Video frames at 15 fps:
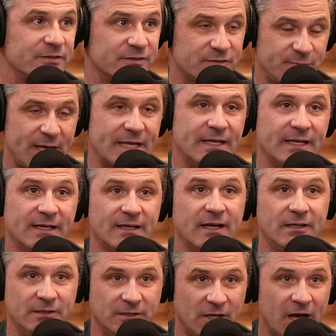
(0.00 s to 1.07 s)
you're spending
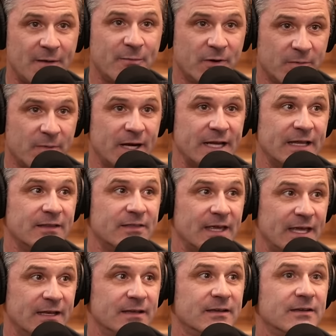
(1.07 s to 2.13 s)
a lot more money
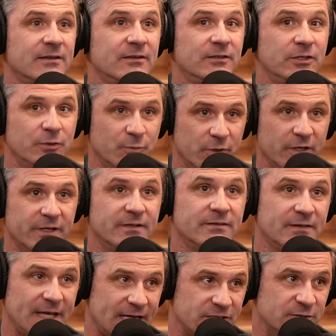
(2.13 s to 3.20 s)
than you would
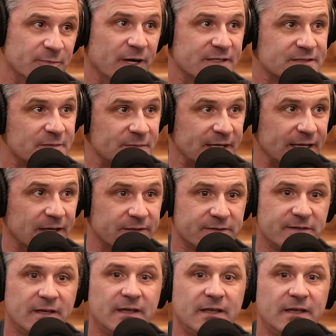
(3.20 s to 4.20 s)
had you bought something else.